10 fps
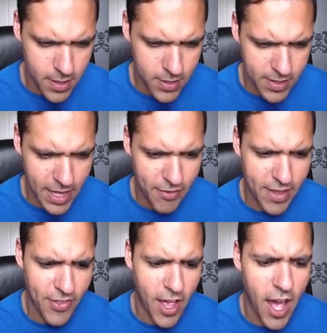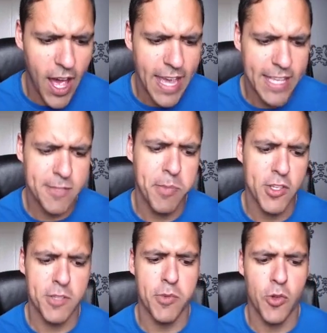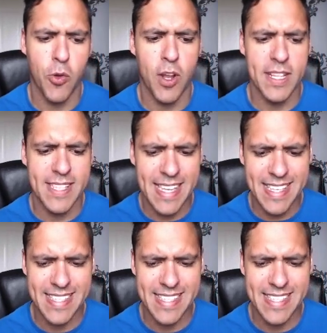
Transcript: Save it in the highest possible quality.